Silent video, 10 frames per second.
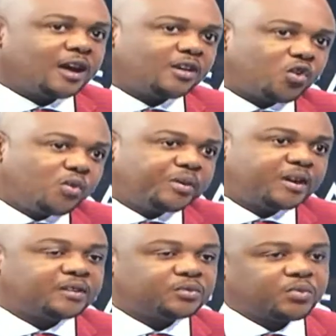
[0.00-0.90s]
and
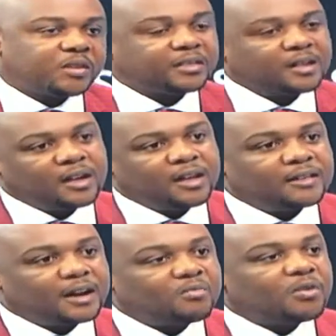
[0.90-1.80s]
compare it with
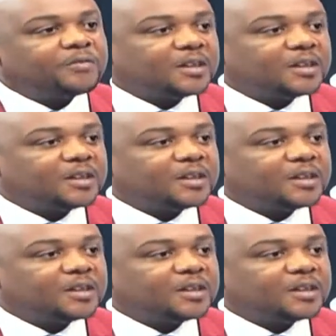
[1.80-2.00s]
the number